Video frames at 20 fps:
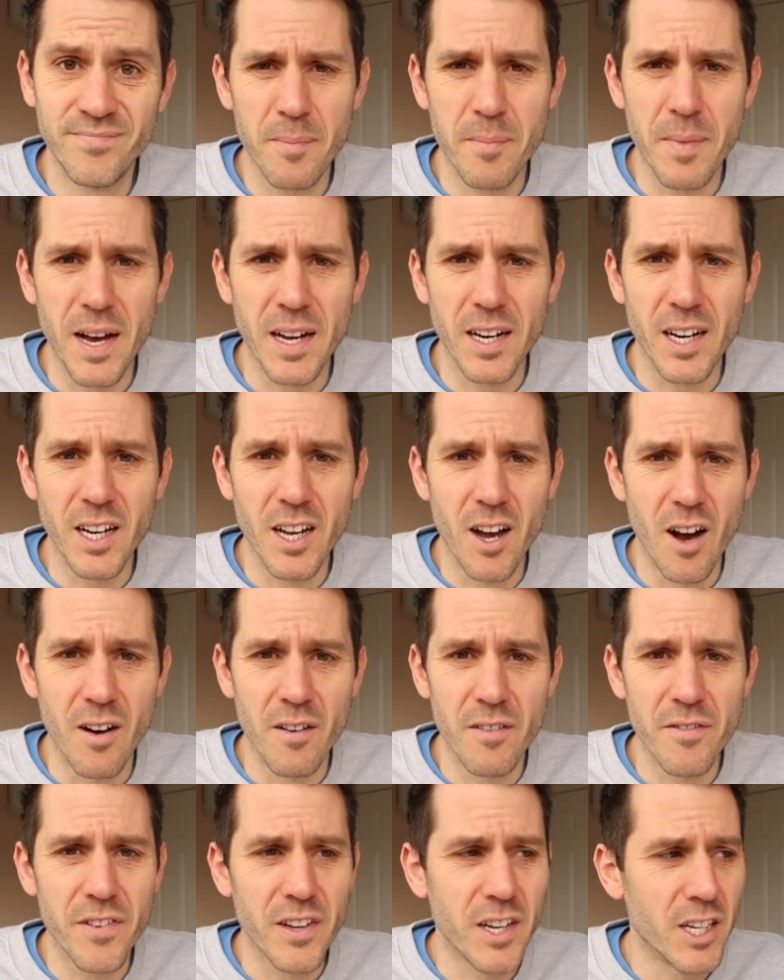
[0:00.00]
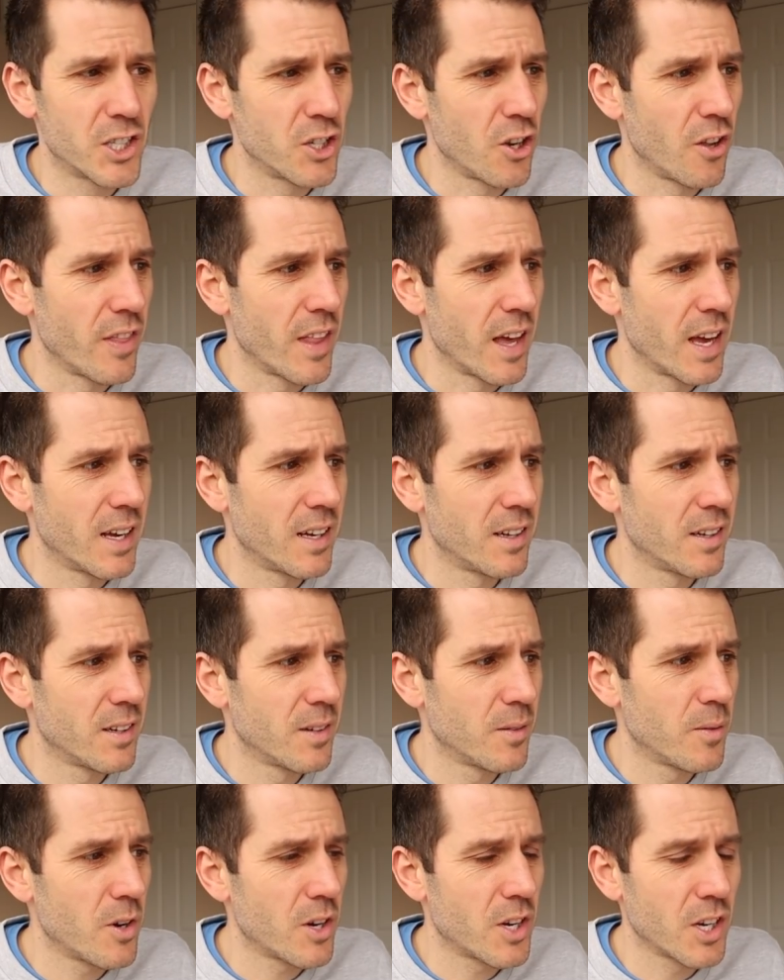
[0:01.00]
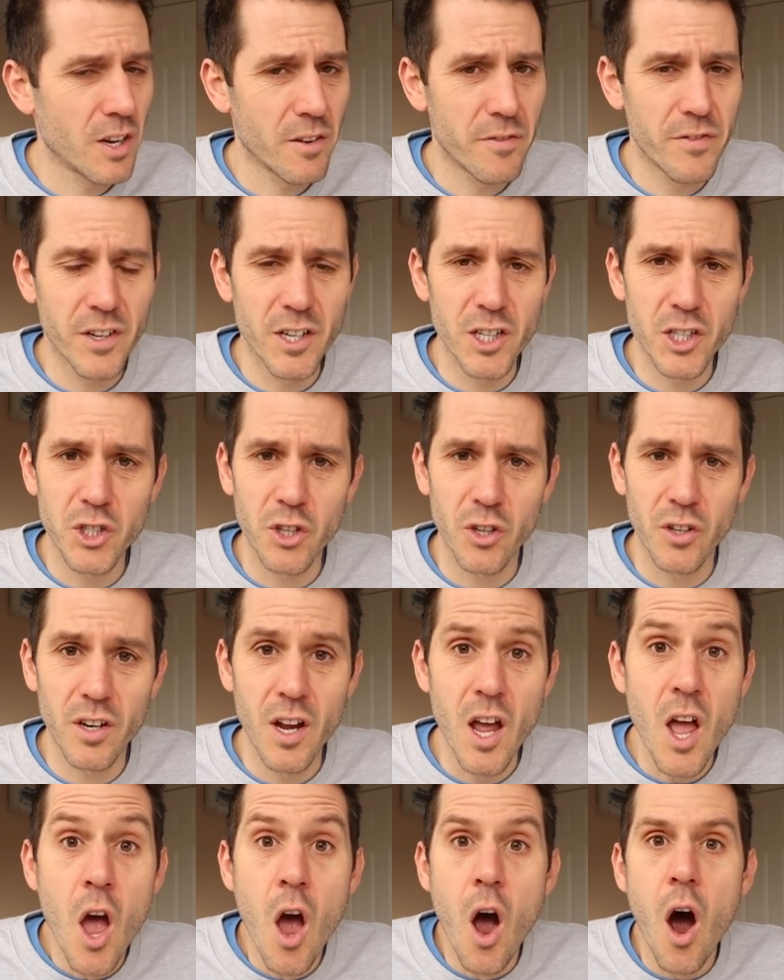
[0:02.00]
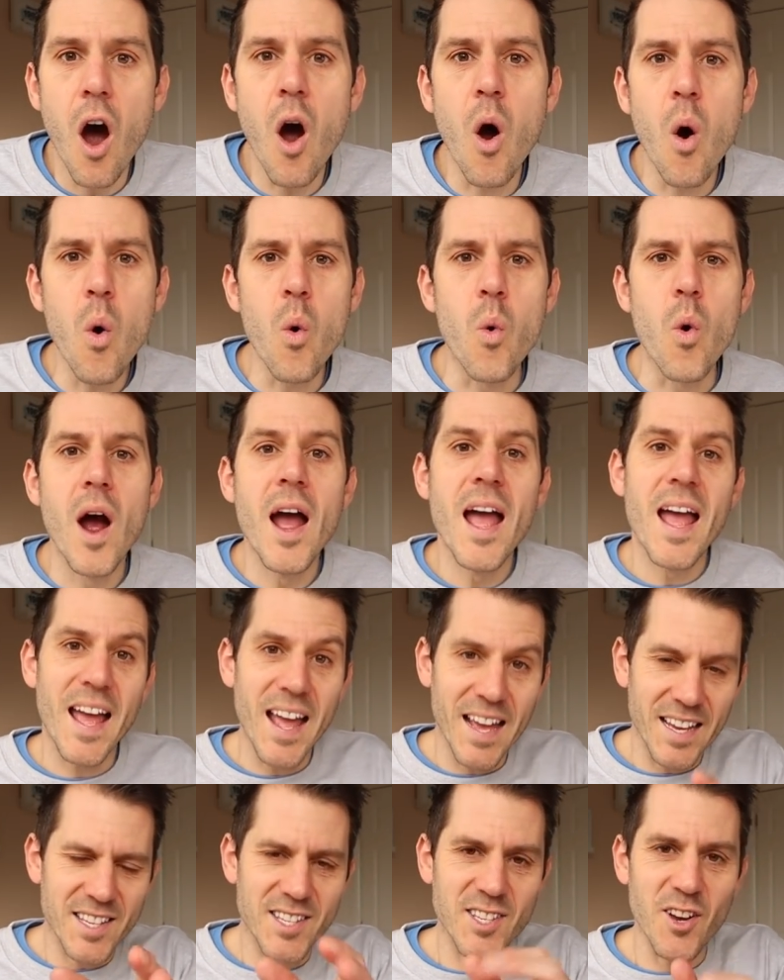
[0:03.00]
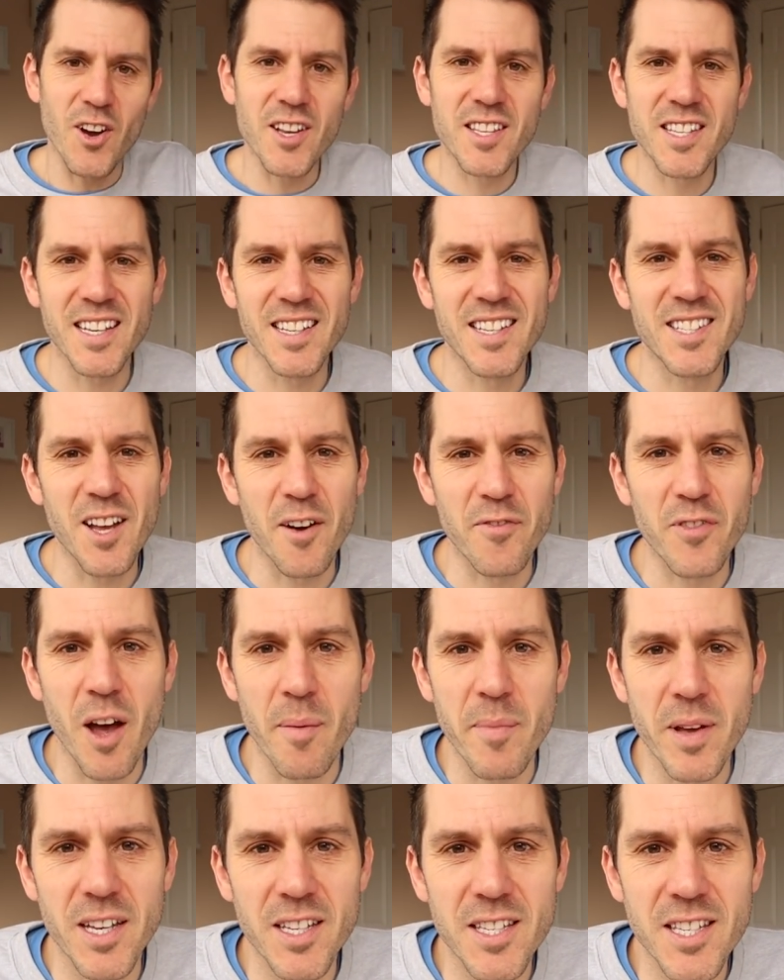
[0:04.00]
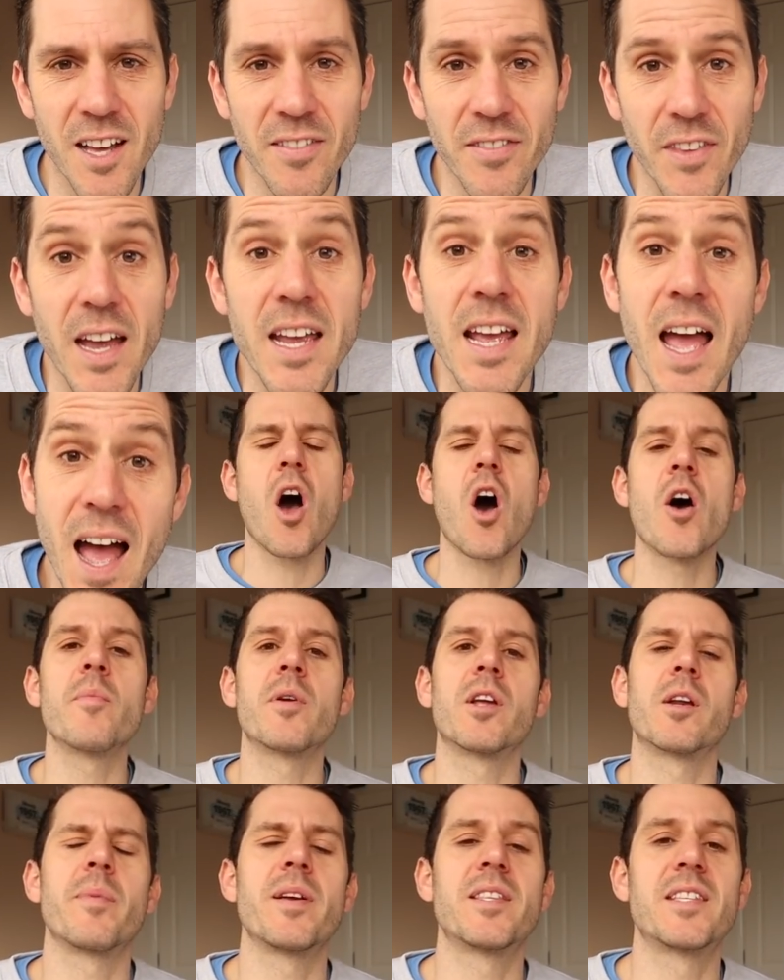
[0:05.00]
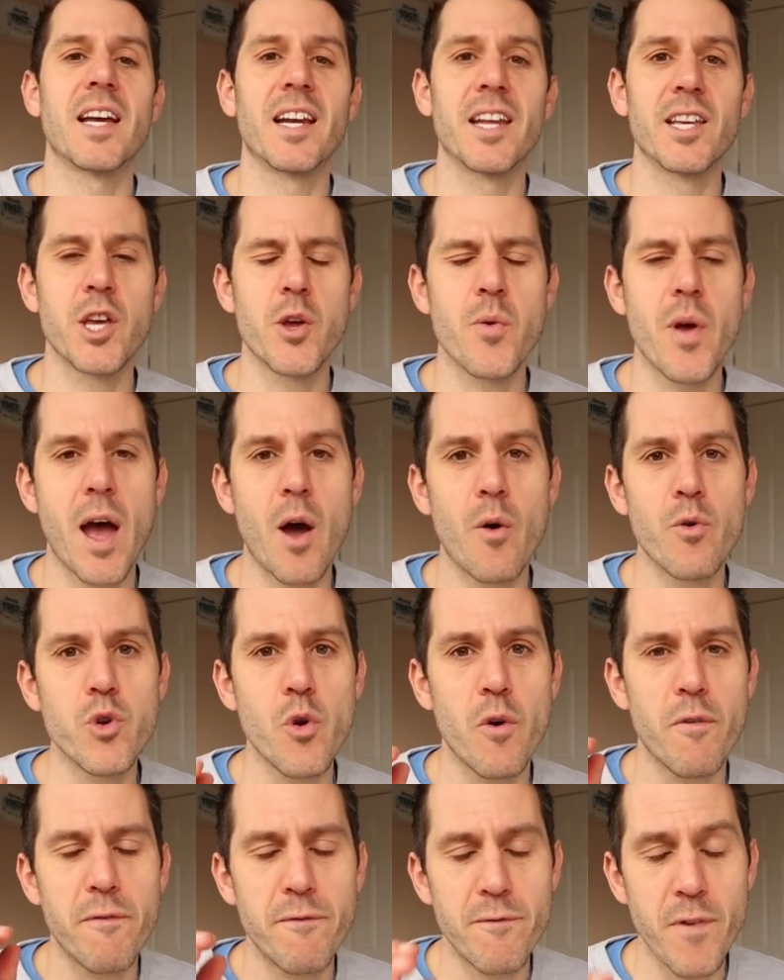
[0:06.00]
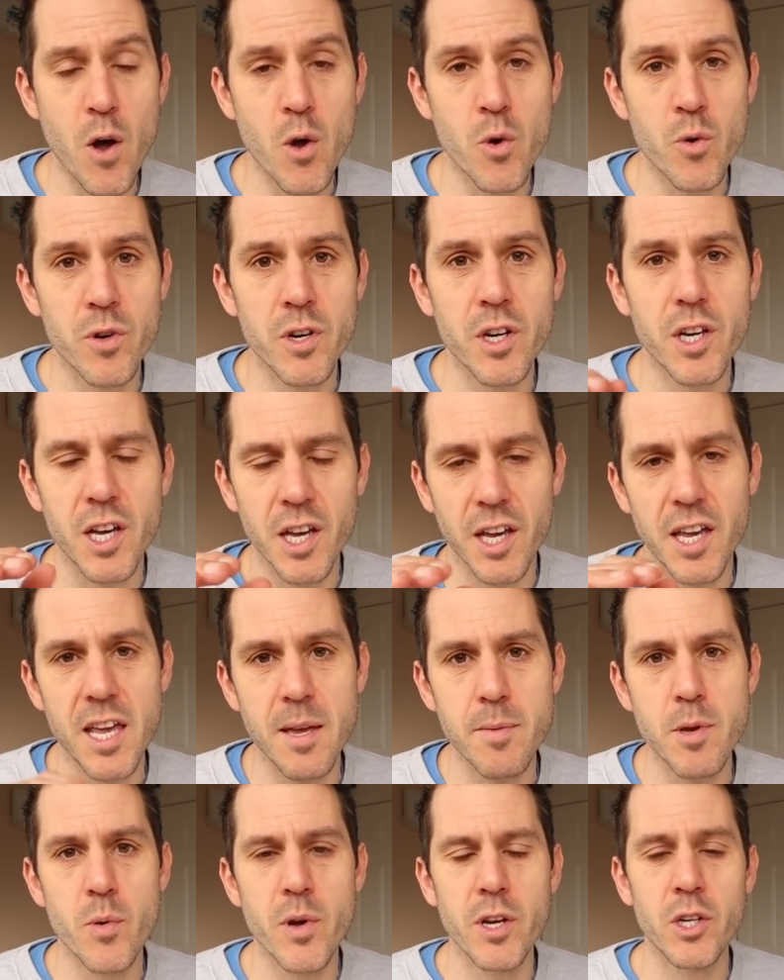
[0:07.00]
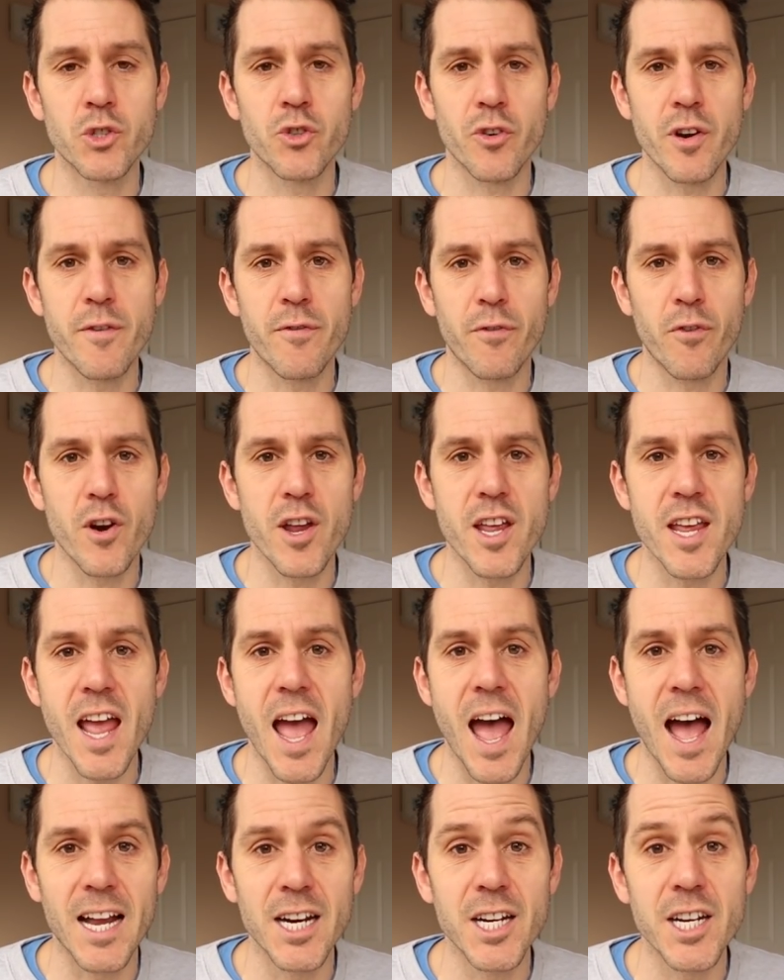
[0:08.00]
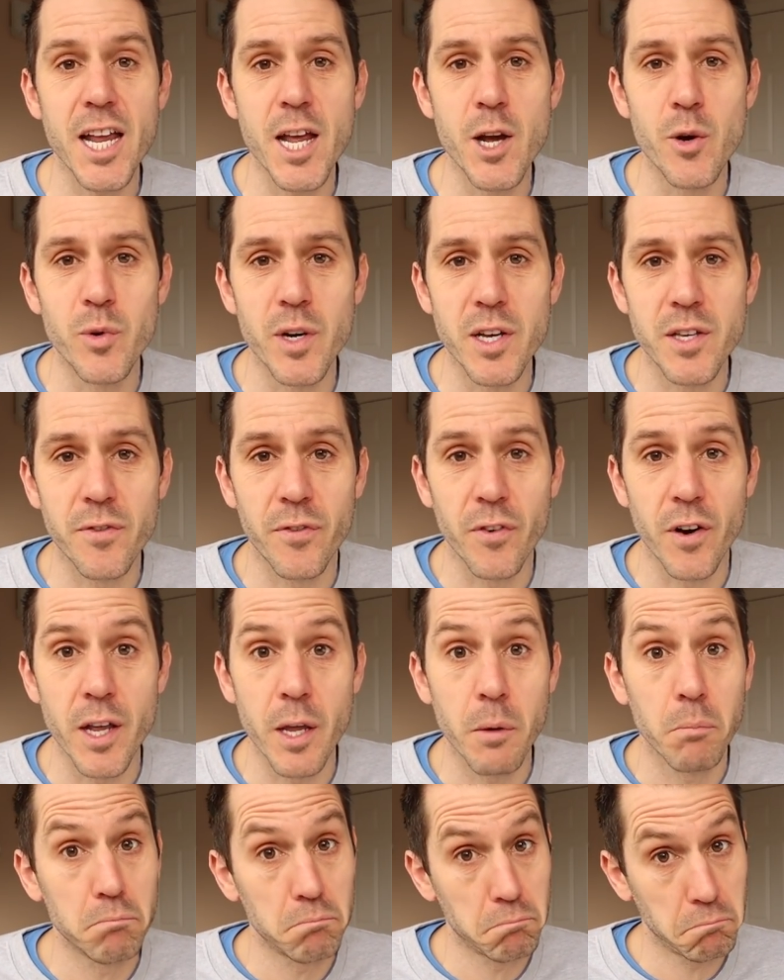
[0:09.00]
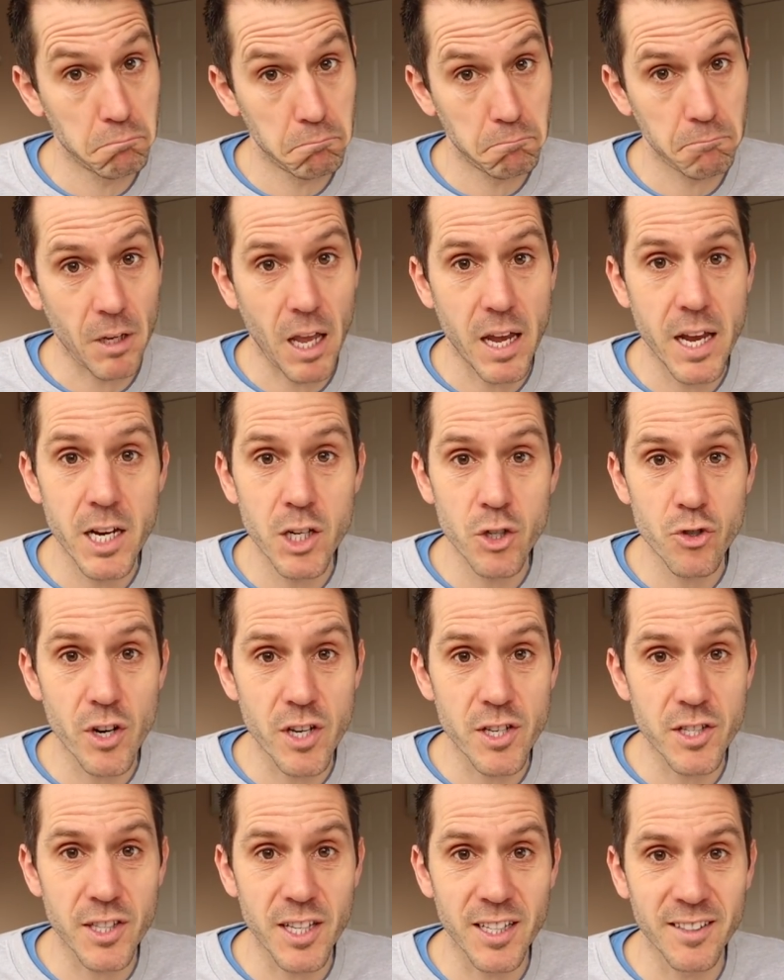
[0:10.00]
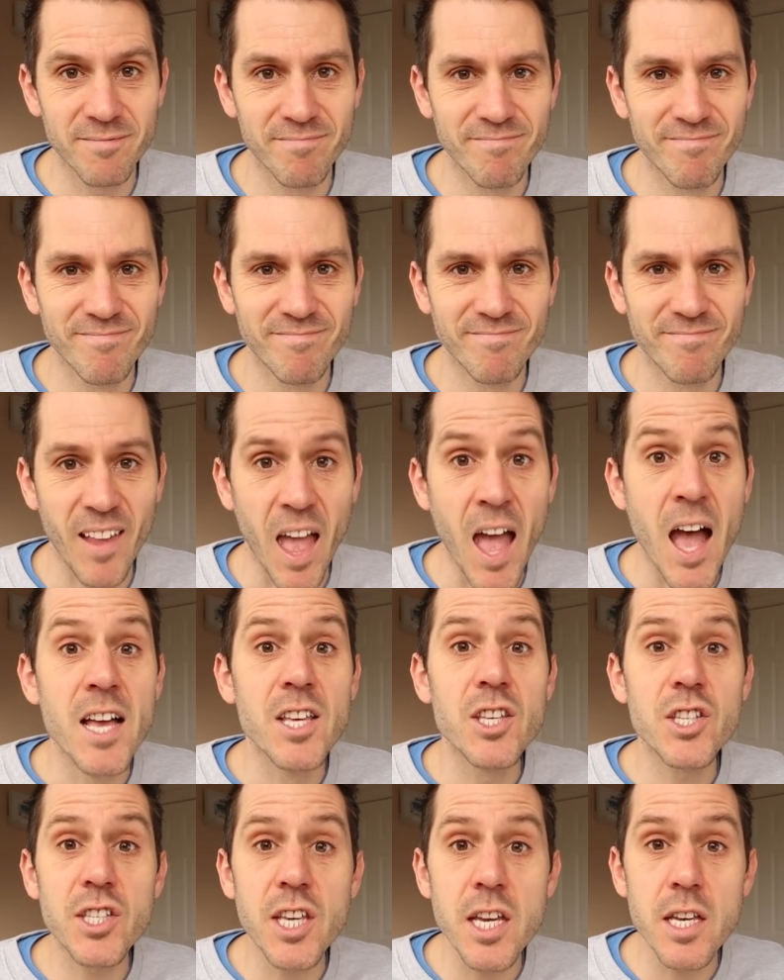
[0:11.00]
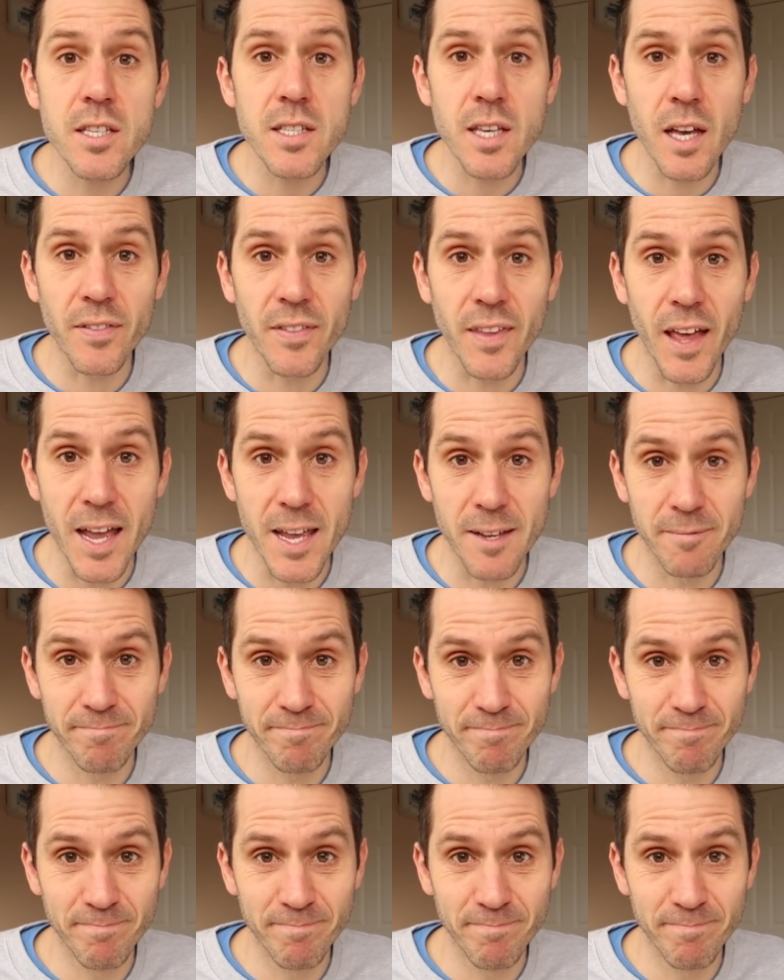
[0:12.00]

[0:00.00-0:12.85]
Man, I can't finish on that. What can I finish on? Oh, exciting stuff coming Sunday. I'm going to be telling you how your phone can keep you injury-free and illness-free. Interesting. See you Sunday.